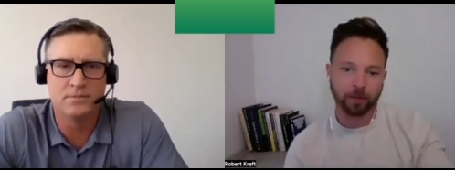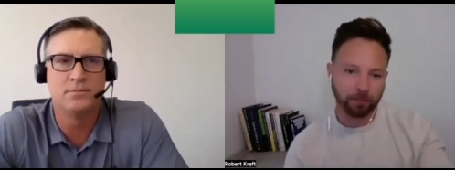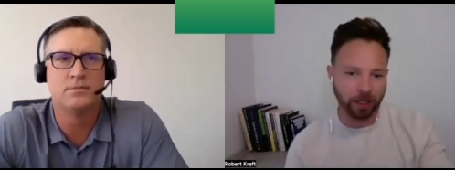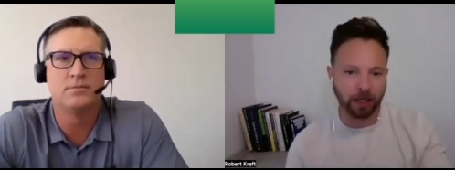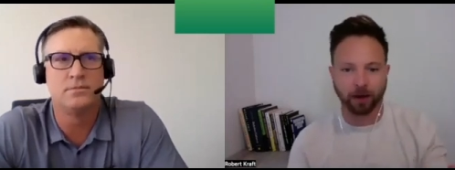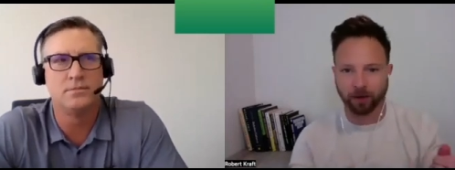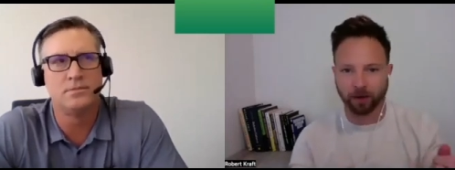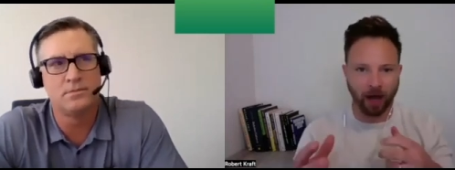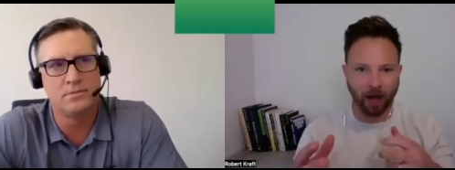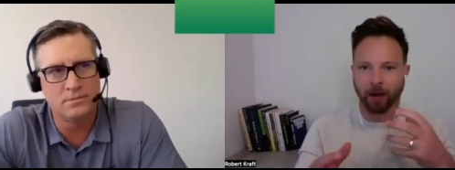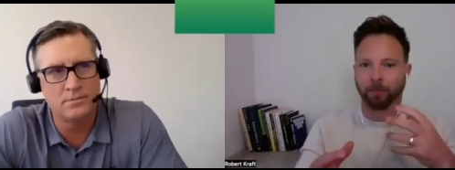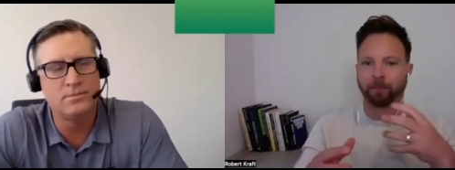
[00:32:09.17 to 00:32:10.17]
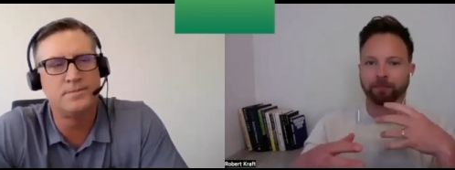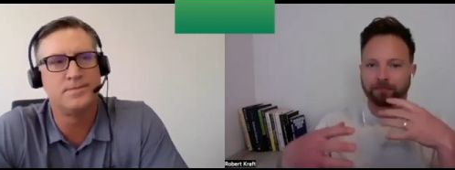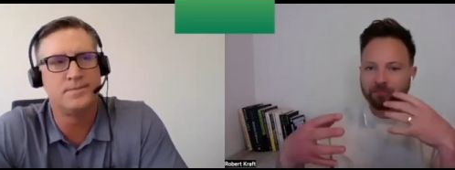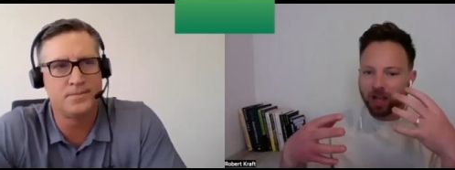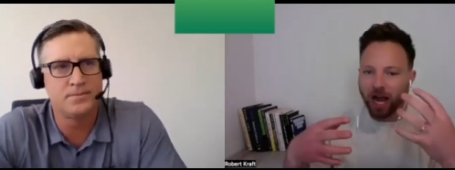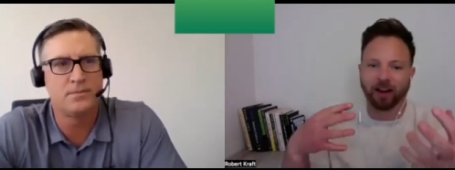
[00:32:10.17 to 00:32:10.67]
Speaker 1: because I'm
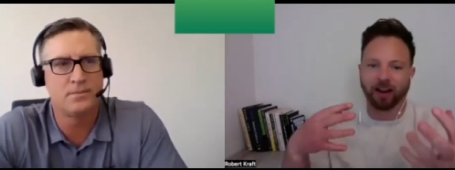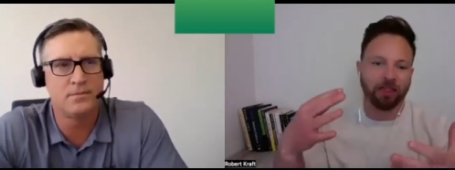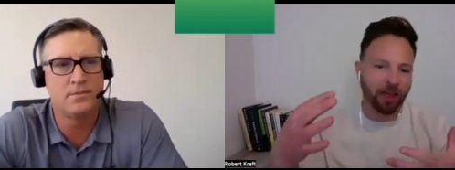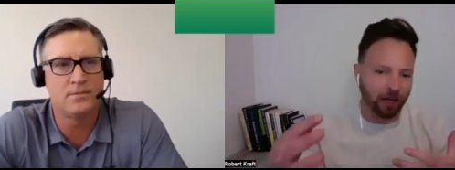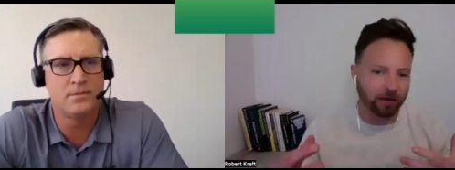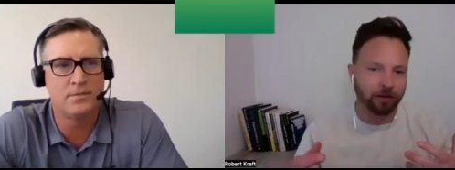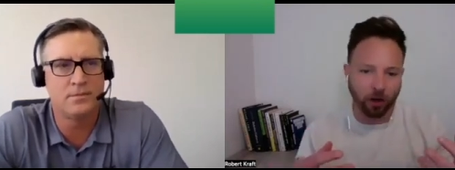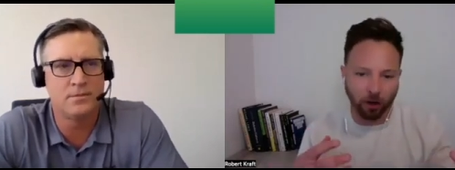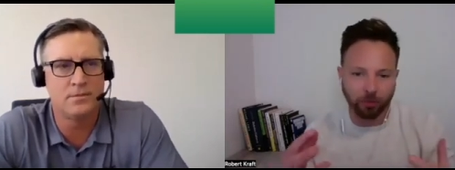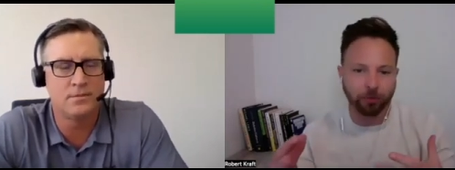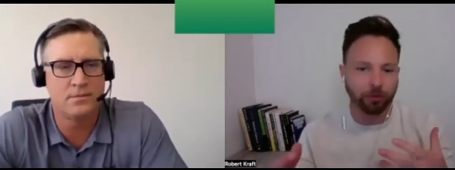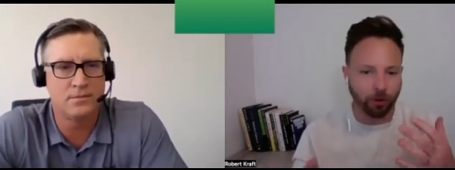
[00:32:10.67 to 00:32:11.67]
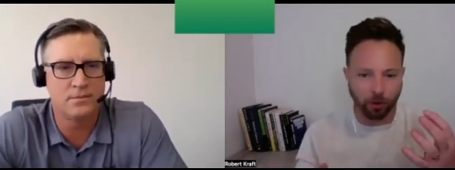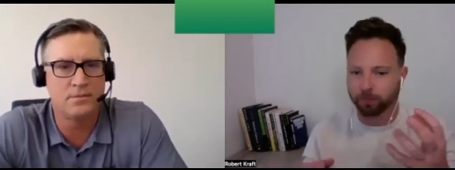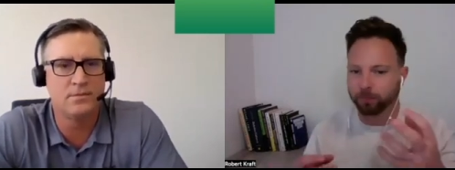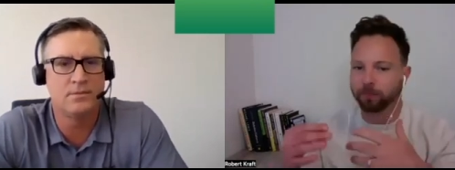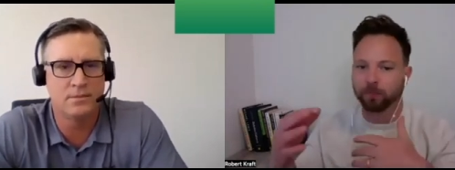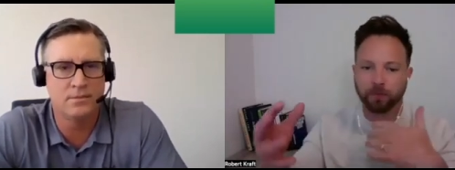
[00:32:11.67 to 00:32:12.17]
kind of think, you know,
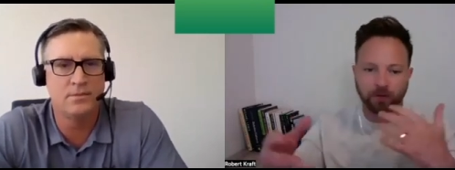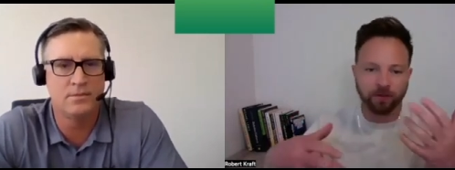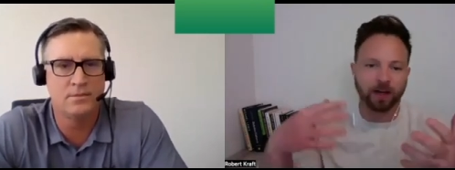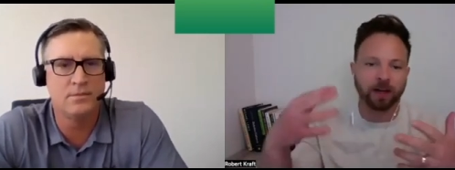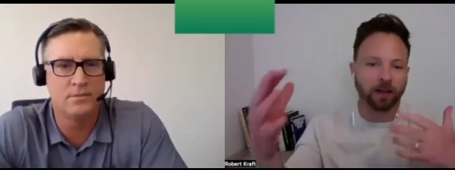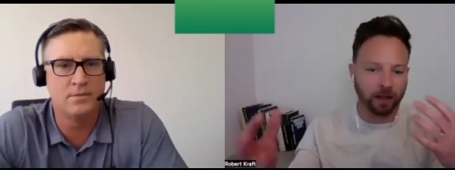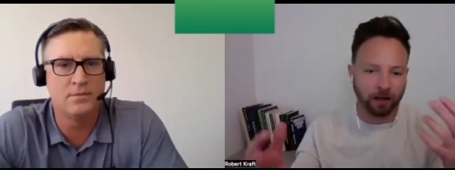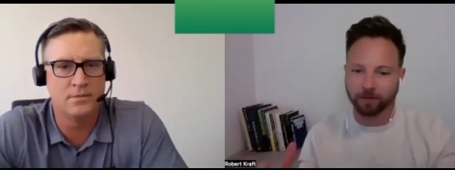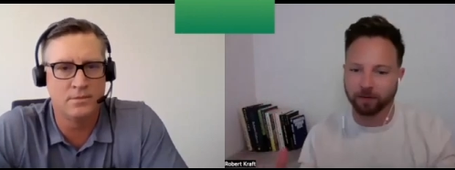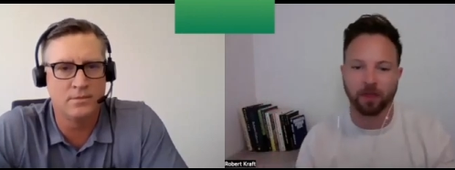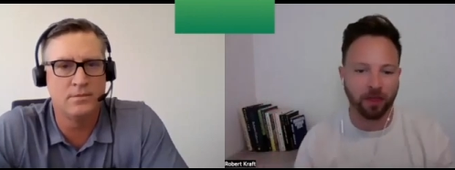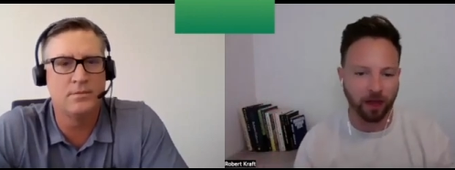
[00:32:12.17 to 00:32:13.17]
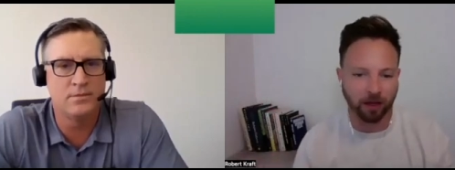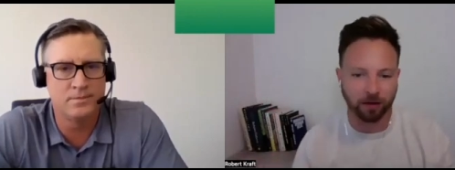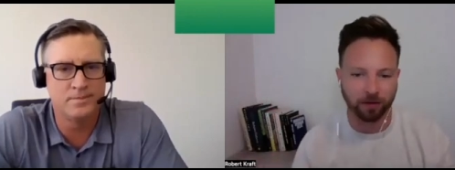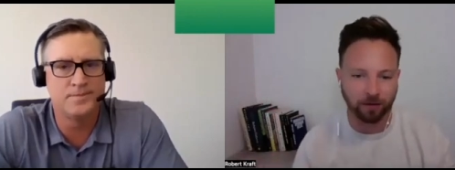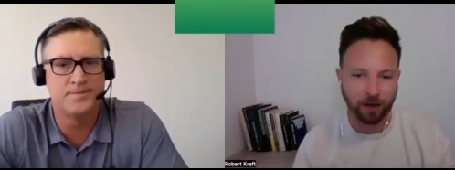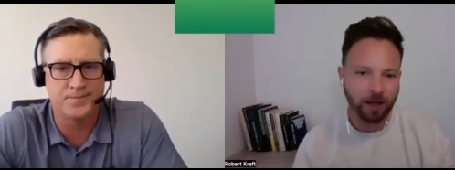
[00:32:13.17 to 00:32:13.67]
they're signaling some
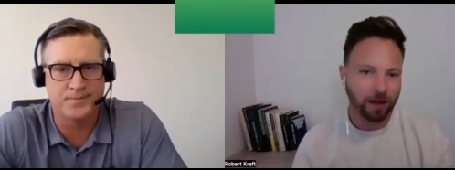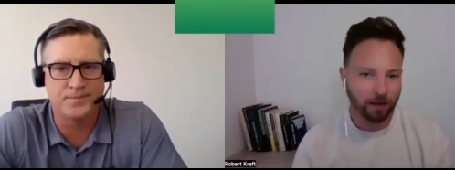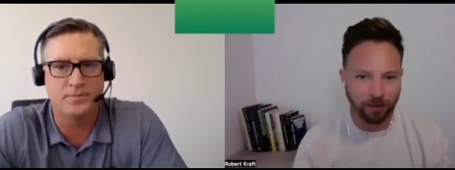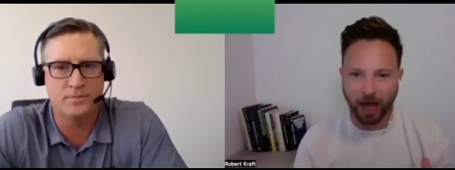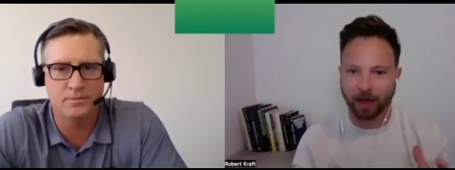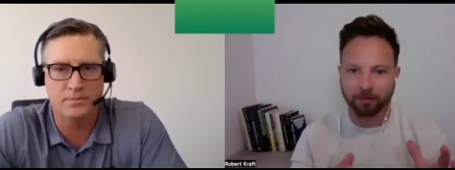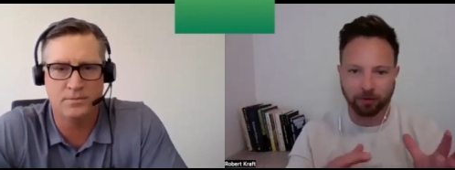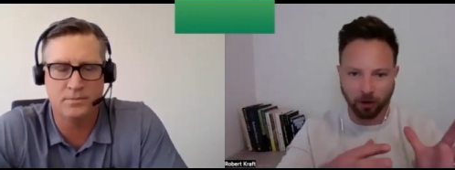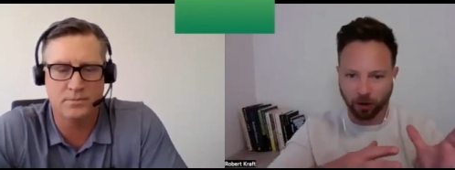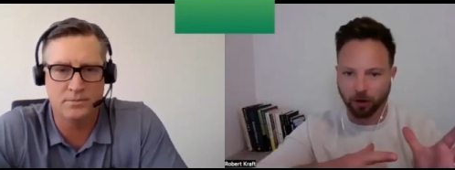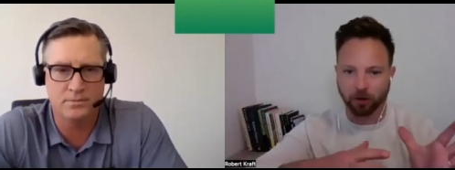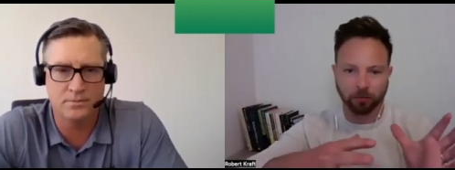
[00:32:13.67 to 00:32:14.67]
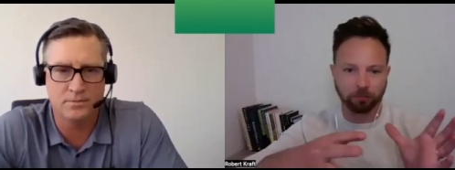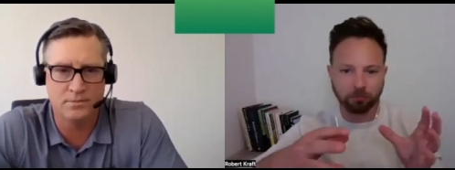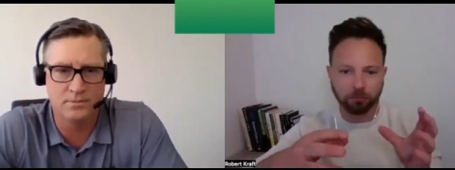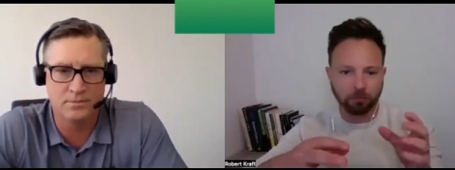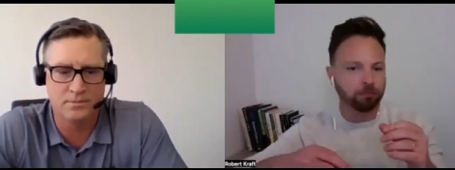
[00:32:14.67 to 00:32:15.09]
things that their